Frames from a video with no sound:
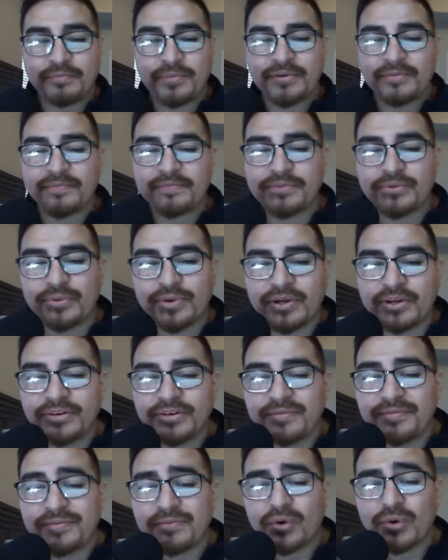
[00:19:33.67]
But
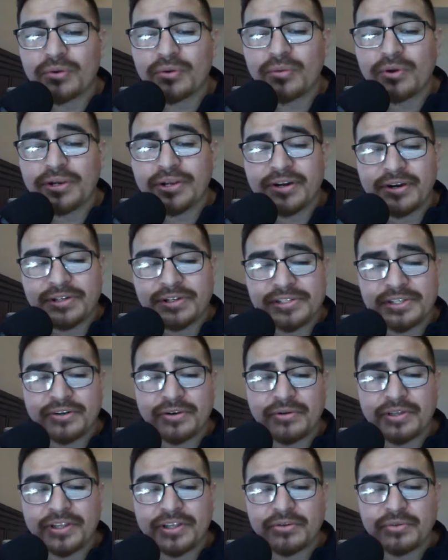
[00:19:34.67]
341 yards and
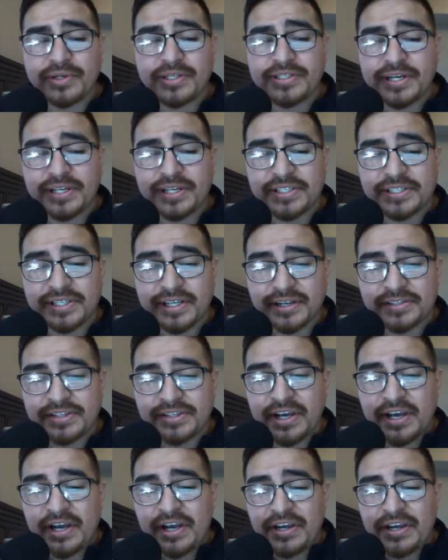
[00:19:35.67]
only 3 touchdowns.